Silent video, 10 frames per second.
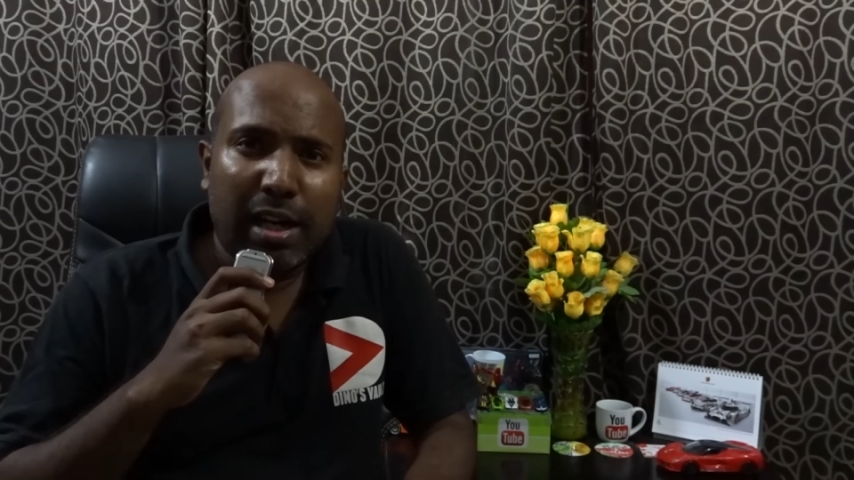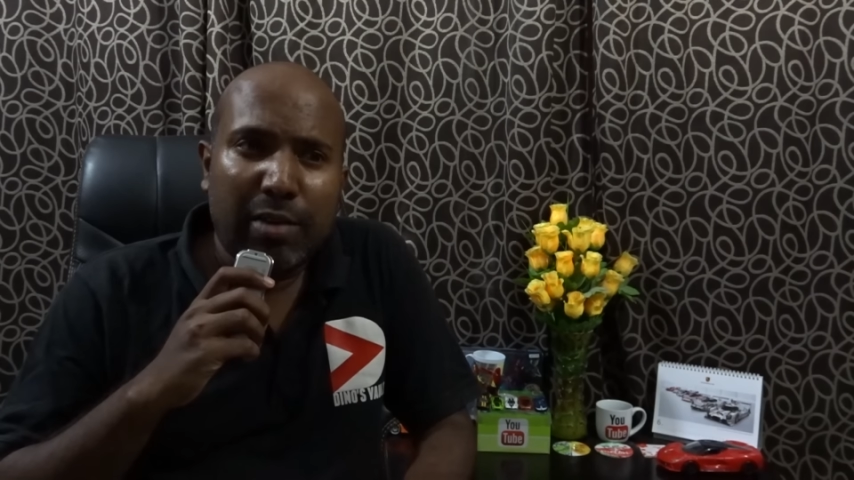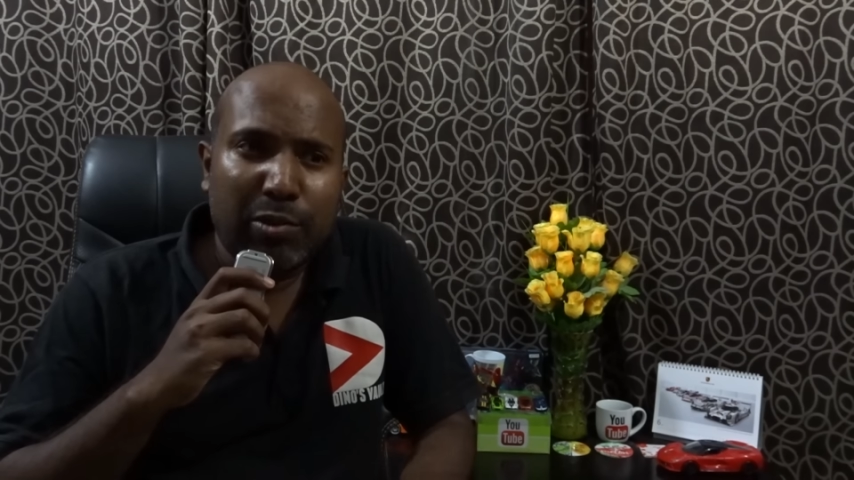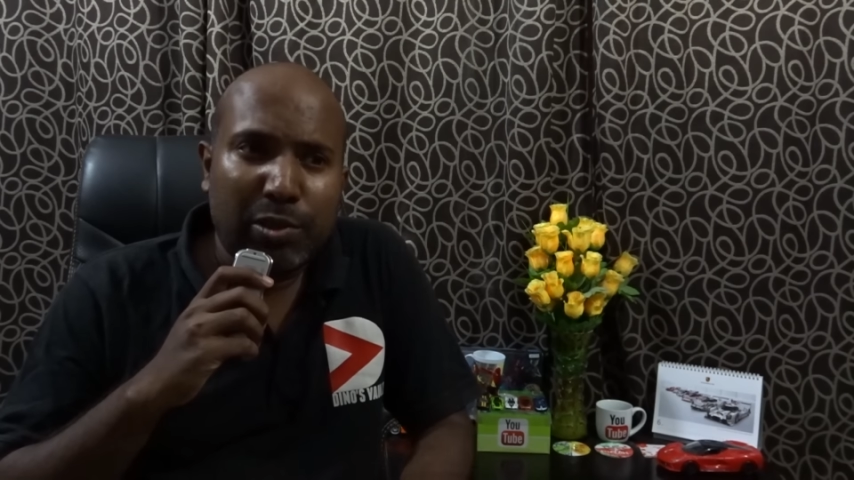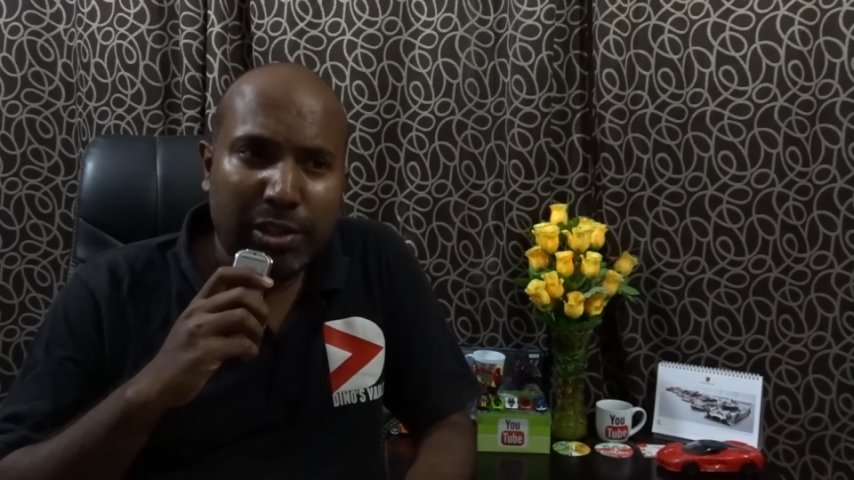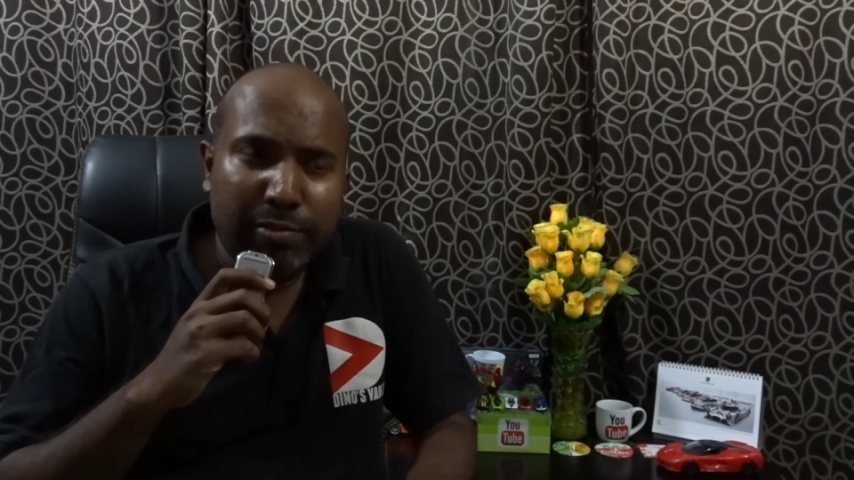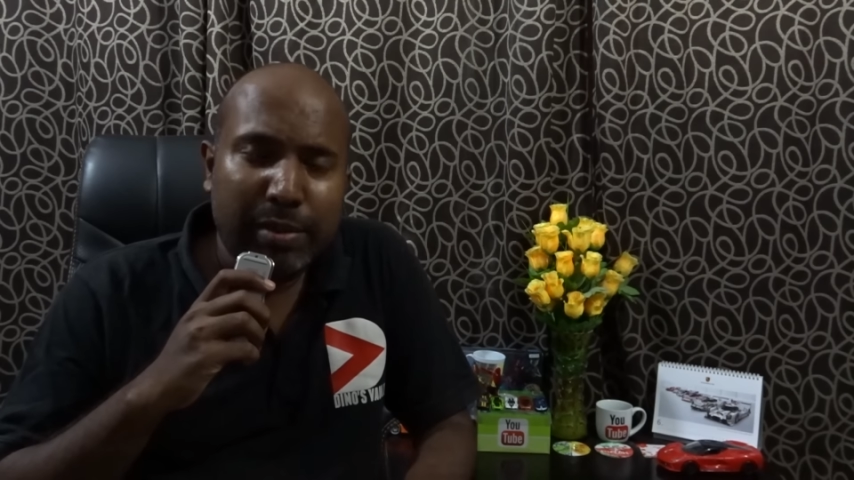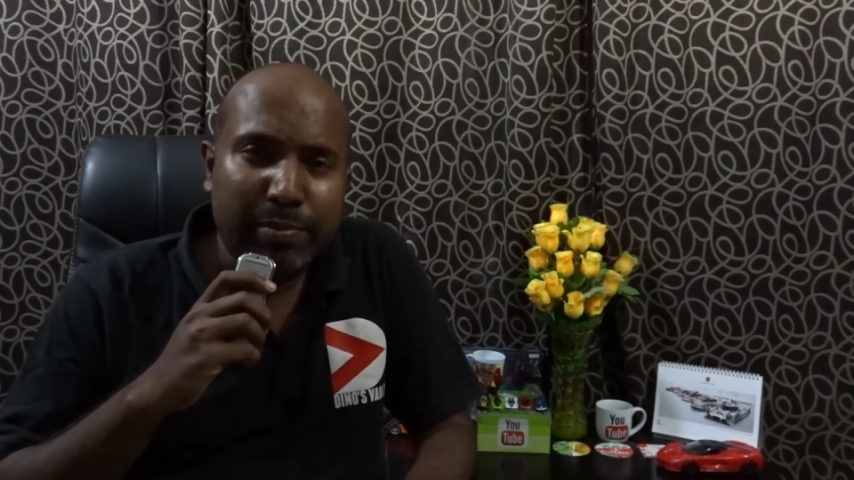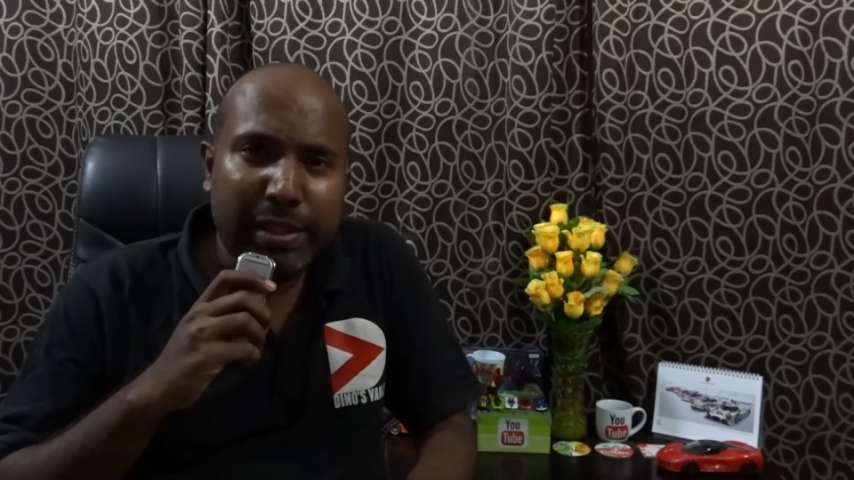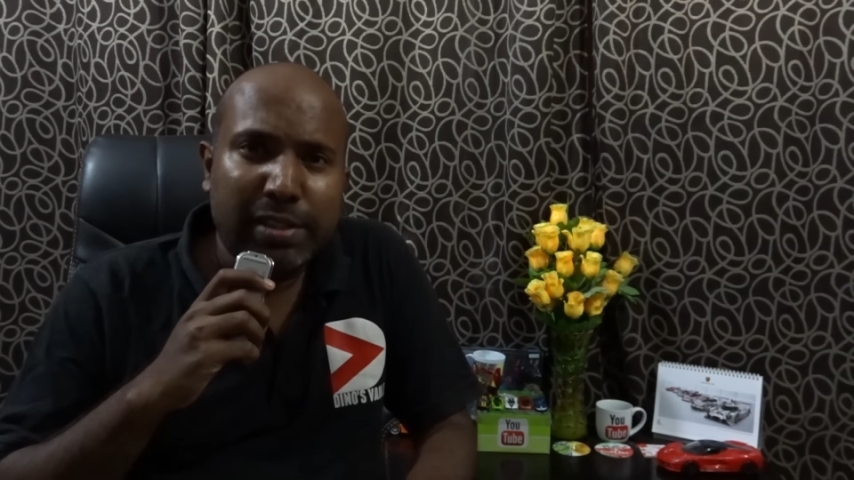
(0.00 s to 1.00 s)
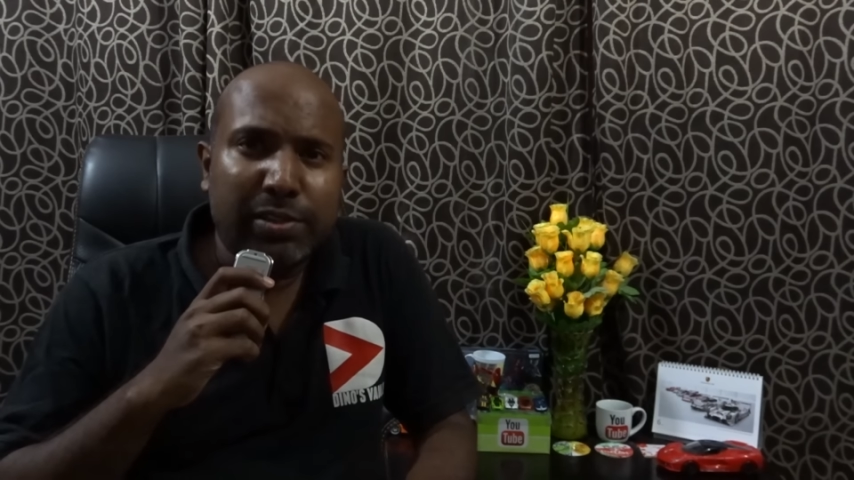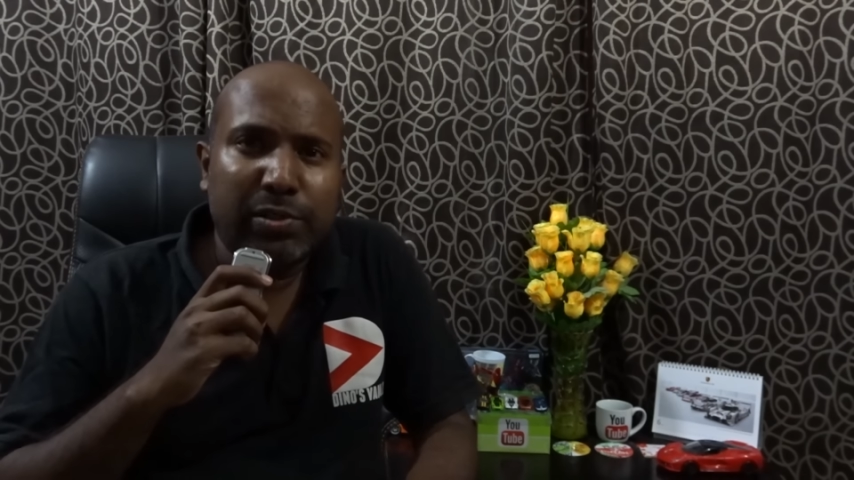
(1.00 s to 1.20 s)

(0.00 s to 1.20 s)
I want to give my best.